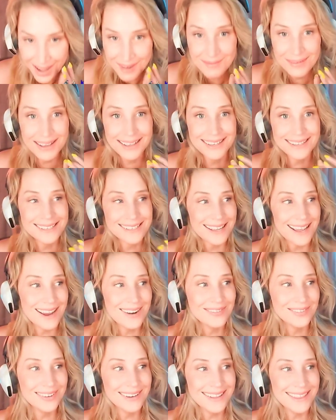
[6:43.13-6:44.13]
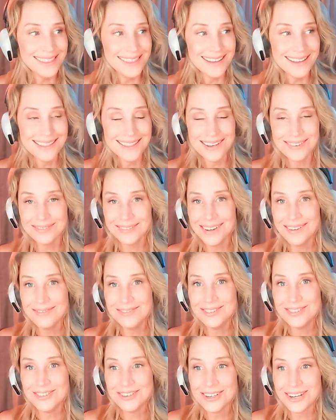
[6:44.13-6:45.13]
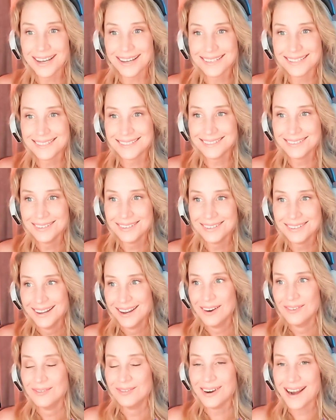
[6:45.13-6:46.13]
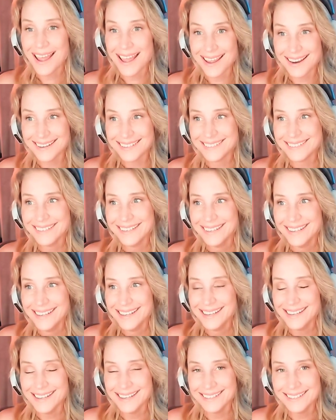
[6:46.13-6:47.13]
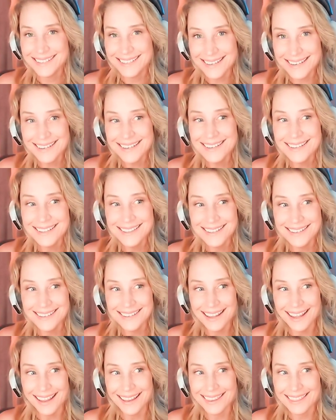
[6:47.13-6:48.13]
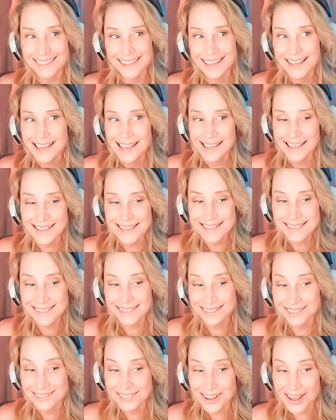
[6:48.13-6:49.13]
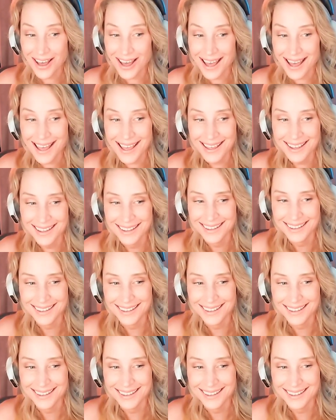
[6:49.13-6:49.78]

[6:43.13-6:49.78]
Because everything that we've just read in Gideon the Ninth is a lie.